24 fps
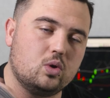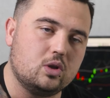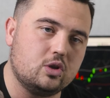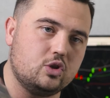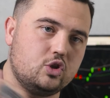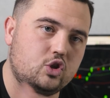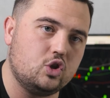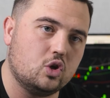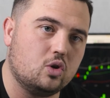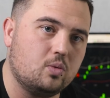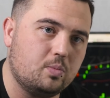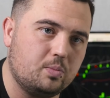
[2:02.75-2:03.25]
will
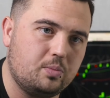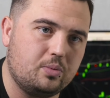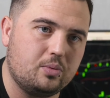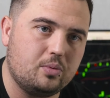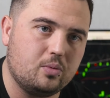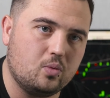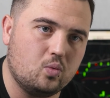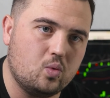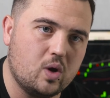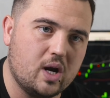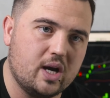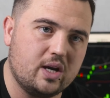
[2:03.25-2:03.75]
jump
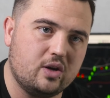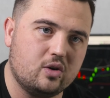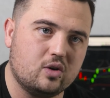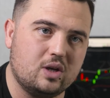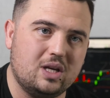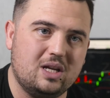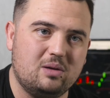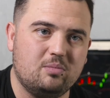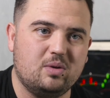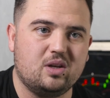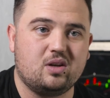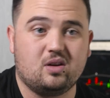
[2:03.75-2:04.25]
where your
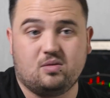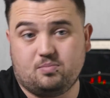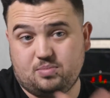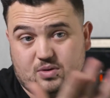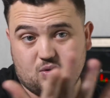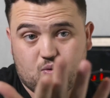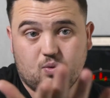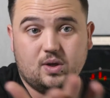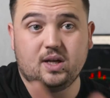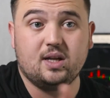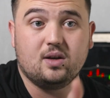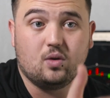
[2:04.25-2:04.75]
limit are
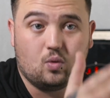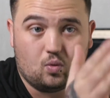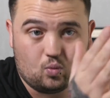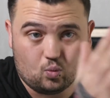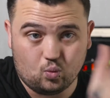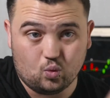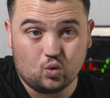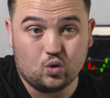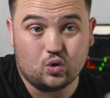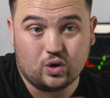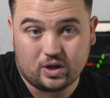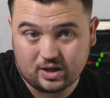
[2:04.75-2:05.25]
between
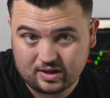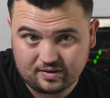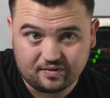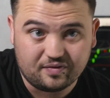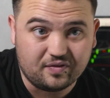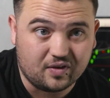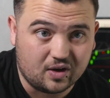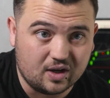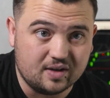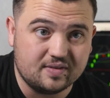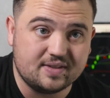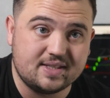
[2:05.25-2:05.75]
1 and
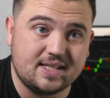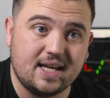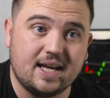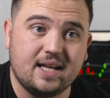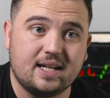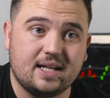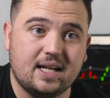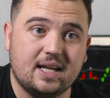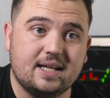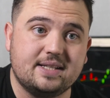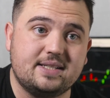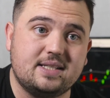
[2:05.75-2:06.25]
5
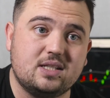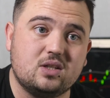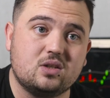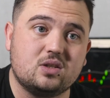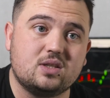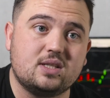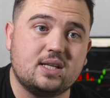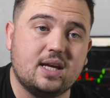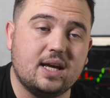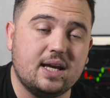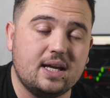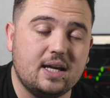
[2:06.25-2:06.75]
cents, let's
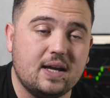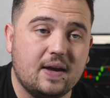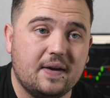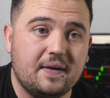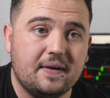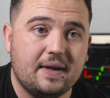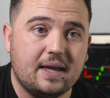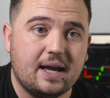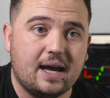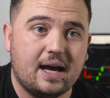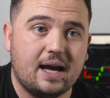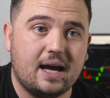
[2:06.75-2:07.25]
just say,
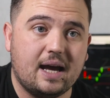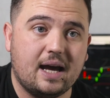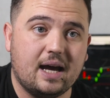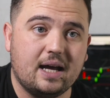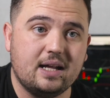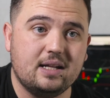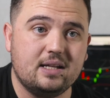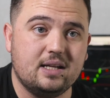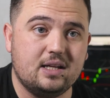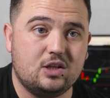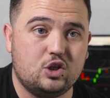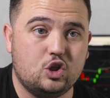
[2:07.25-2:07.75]

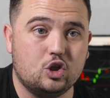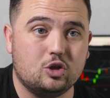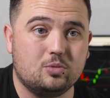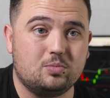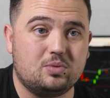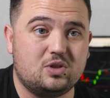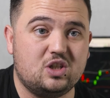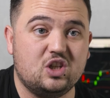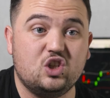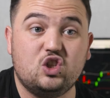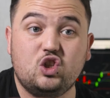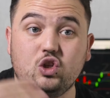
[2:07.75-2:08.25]
and it
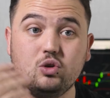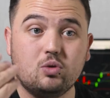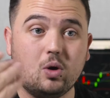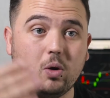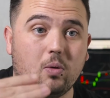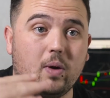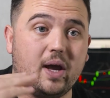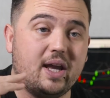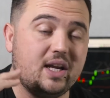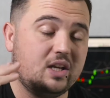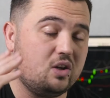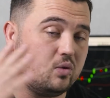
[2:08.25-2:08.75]
jumps to
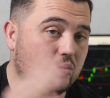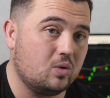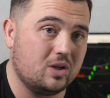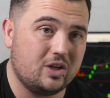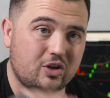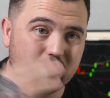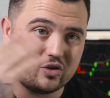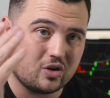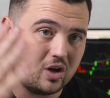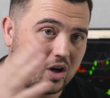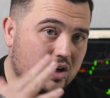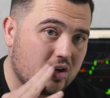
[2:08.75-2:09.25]
208, well,
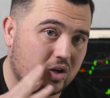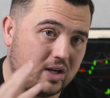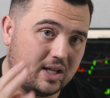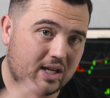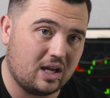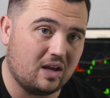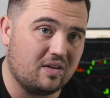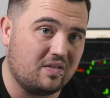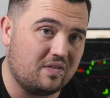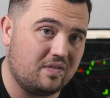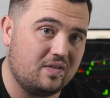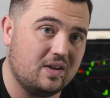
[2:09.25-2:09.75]
you're not going to
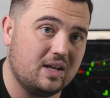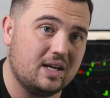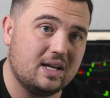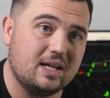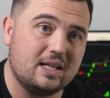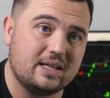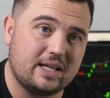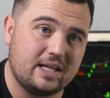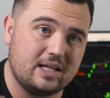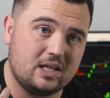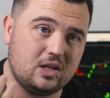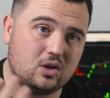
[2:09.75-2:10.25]
get
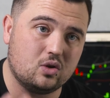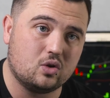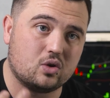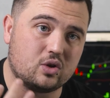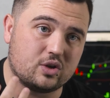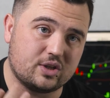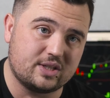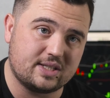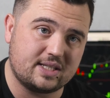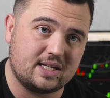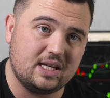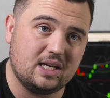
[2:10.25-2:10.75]
filled and the
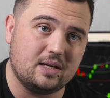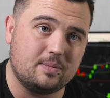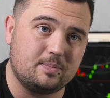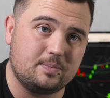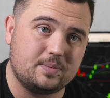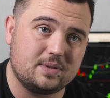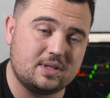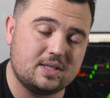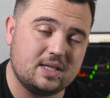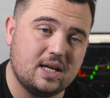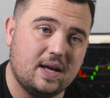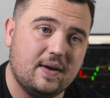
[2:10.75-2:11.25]
order
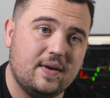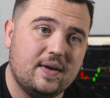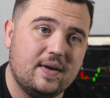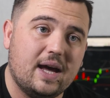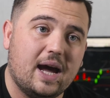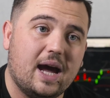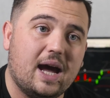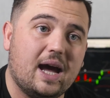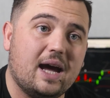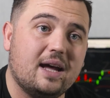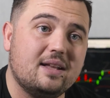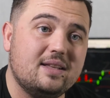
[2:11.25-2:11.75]
skips.
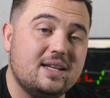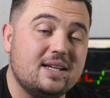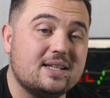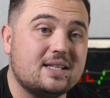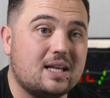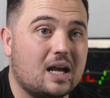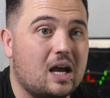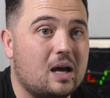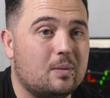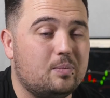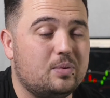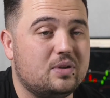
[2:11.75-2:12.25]
And this
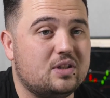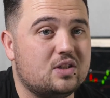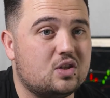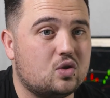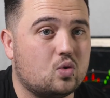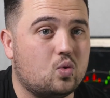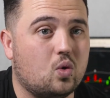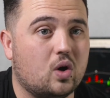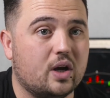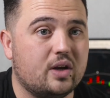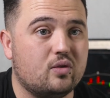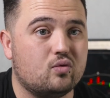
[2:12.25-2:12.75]
happens
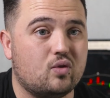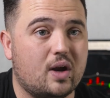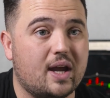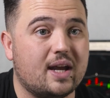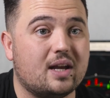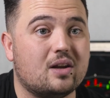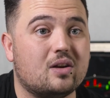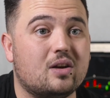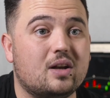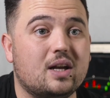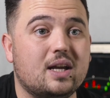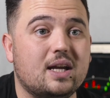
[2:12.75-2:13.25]
quite
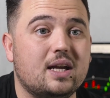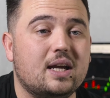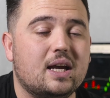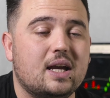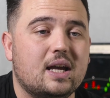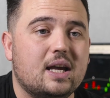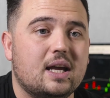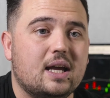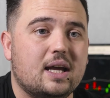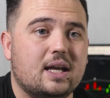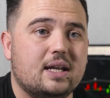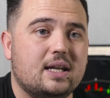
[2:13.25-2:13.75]
regularly.
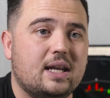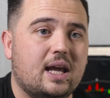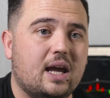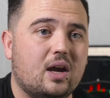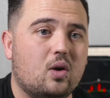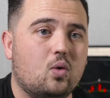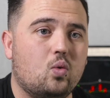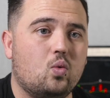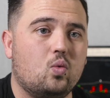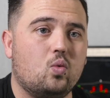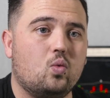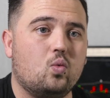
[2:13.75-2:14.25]

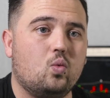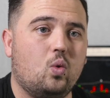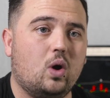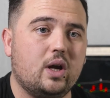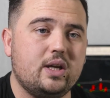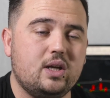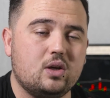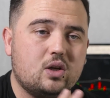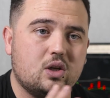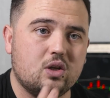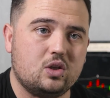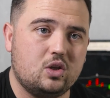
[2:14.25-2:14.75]
Now,
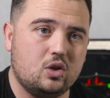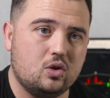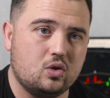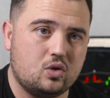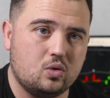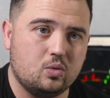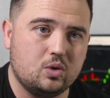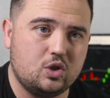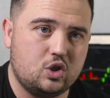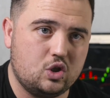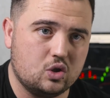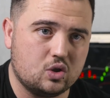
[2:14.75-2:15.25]
what you can do
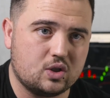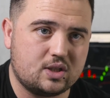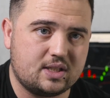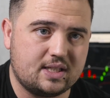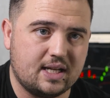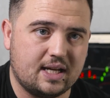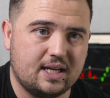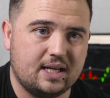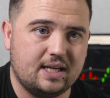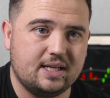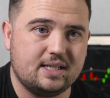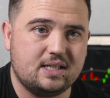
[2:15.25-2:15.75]
to adjust
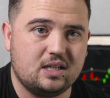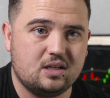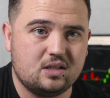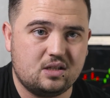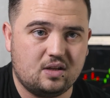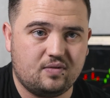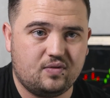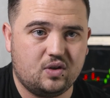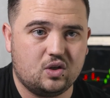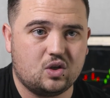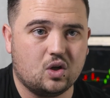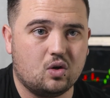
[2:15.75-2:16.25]
that is
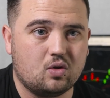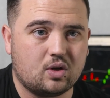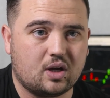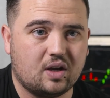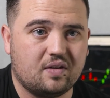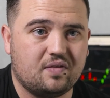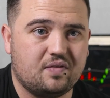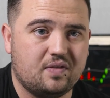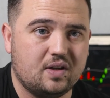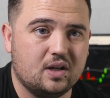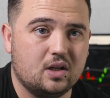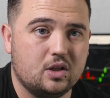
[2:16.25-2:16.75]
if you don't
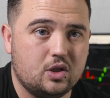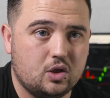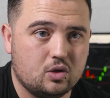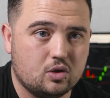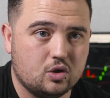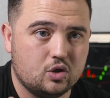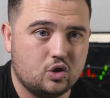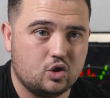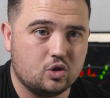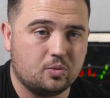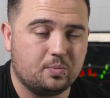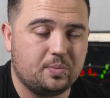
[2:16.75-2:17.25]
get filled, you
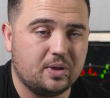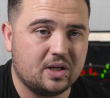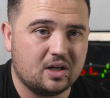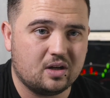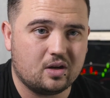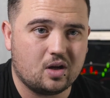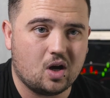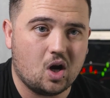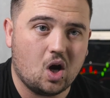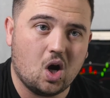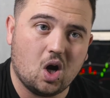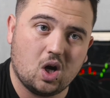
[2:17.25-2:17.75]
could jump in
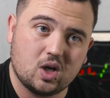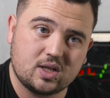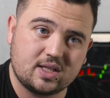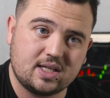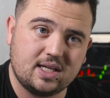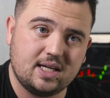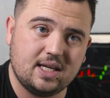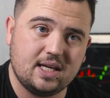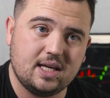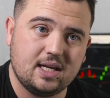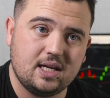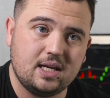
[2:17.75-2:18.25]
on a
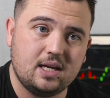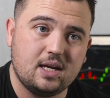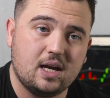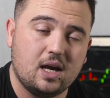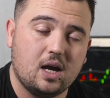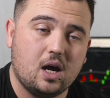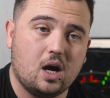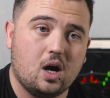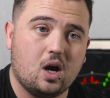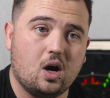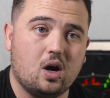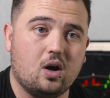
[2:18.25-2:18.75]
hotkey
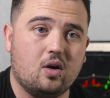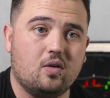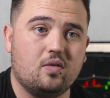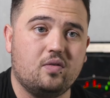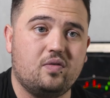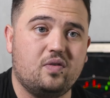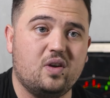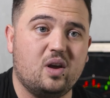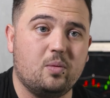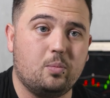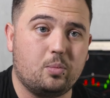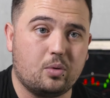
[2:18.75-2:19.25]

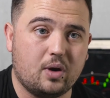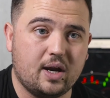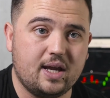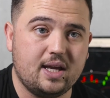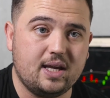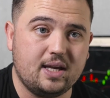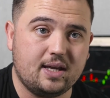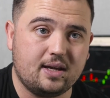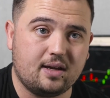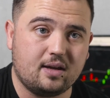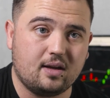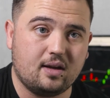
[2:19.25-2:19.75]
of a
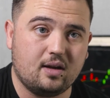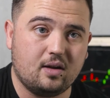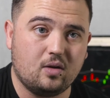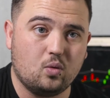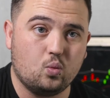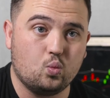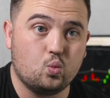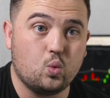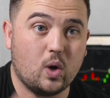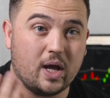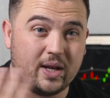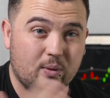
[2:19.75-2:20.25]
break
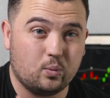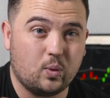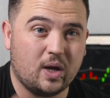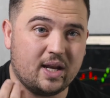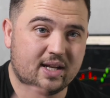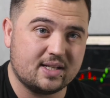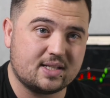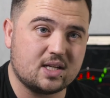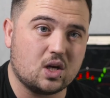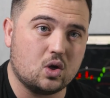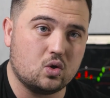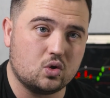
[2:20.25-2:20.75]
when
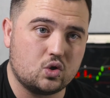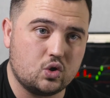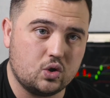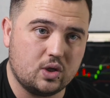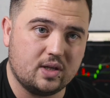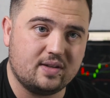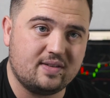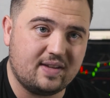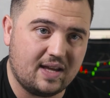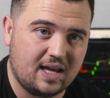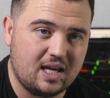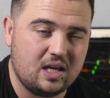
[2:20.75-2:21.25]
it's going through
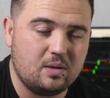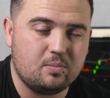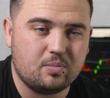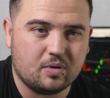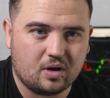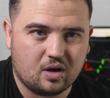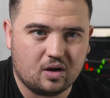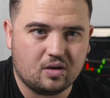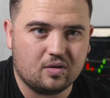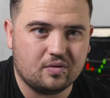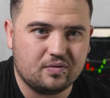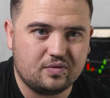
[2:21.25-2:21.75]
the tape
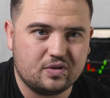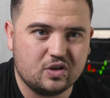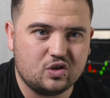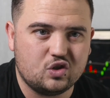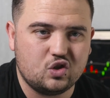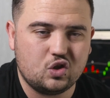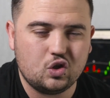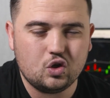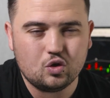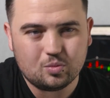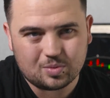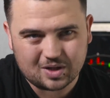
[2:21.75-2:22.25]
of the
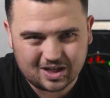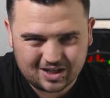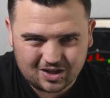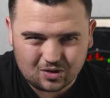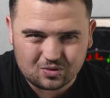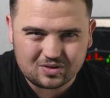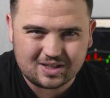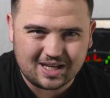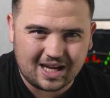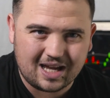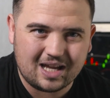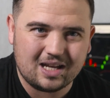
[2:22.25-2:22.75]
2, but I
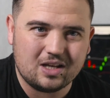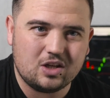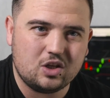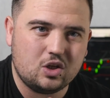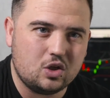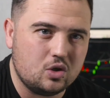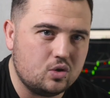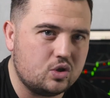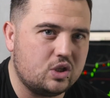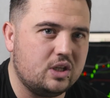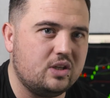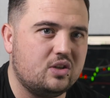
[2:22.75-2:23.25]
don't tend
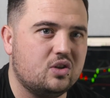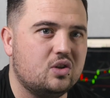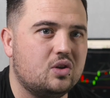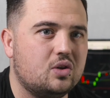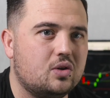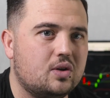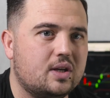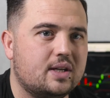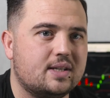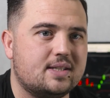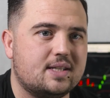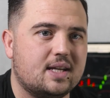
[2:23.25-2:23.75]
usually to
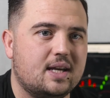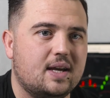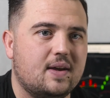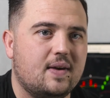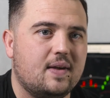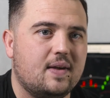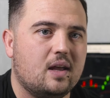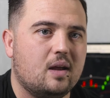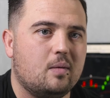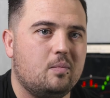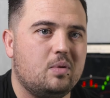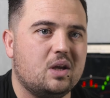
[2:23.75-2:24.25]
do this
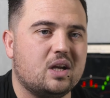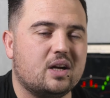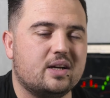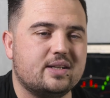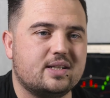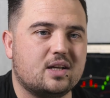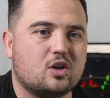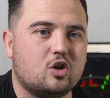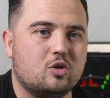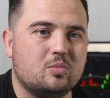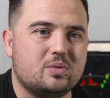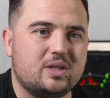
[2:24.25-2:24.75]

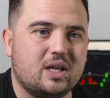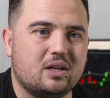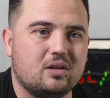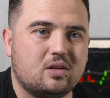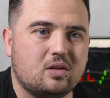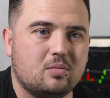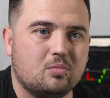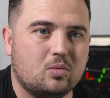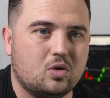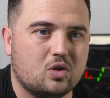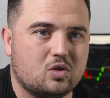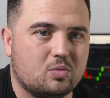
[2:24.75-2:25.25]
because it comes down
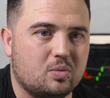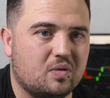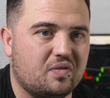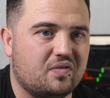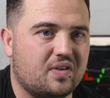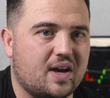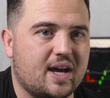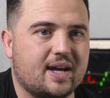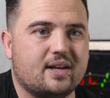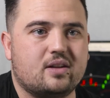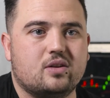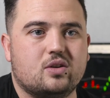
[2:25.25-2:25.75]
to multiple
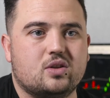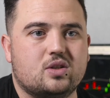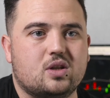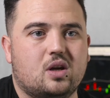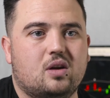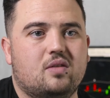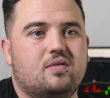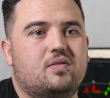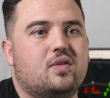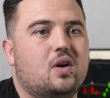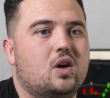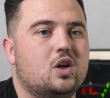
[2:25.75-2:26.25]
factors
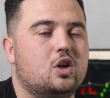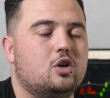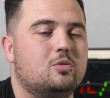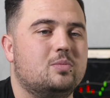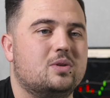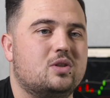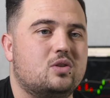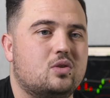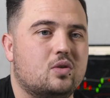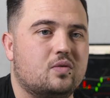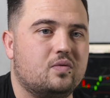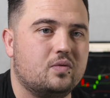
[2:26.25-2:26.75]
of volume
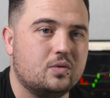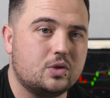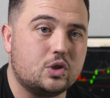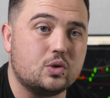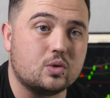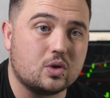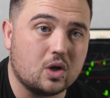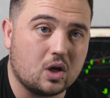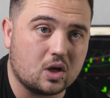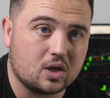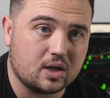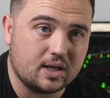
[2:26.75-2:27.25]
and stuff, which
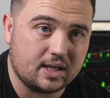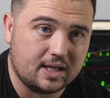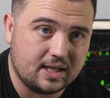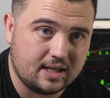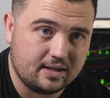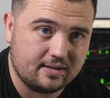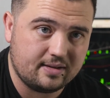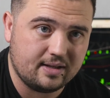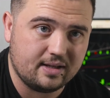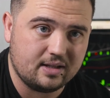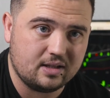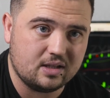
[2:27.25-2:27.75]
we're not going to get
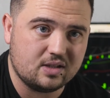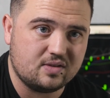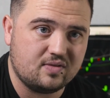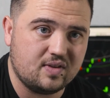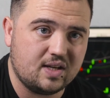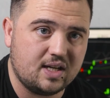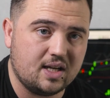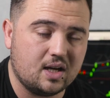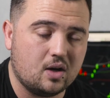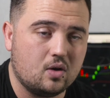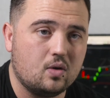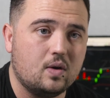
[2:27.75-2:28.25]
into in this
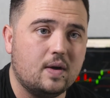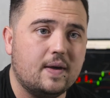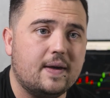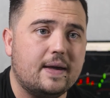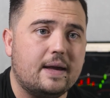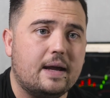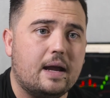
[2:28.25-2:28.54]
video.